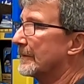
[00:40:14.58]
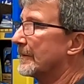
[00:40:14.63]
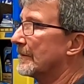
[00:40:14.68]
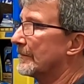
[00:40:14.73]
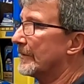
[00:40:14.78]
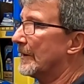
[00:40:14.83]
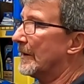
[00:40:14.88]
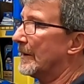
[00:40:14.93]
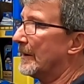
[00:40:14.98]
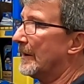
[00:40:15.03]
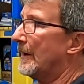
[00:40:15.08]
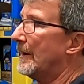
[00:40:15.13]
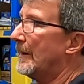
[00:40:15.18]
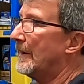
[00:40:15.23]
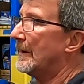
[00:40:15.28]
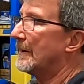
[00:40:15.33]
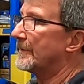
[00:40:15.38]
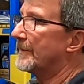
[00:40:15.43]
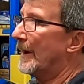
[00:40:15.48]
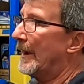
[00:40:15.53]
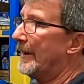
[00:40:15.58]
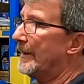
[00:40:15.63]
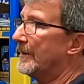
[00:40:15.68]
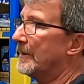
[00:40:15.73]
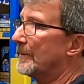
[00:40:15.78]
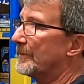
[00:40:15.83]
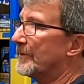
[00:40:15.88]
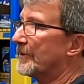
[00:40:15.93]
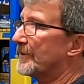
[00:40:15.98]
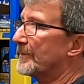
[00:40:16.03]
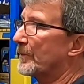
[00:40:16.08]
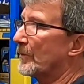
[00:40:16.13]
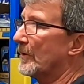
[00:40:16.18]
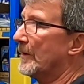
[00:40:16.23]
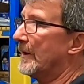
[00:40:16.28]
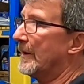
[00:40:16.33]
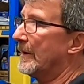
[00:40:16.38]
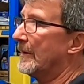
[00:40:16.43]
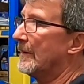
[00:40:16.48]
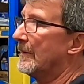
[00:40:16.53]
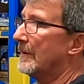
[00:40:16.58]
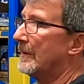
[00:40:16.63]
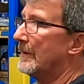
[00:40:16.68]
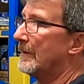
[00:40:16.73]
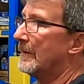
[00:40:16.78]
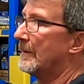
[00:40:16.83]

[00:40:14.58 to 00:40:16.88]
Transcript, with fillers: So if I tighten up the spring,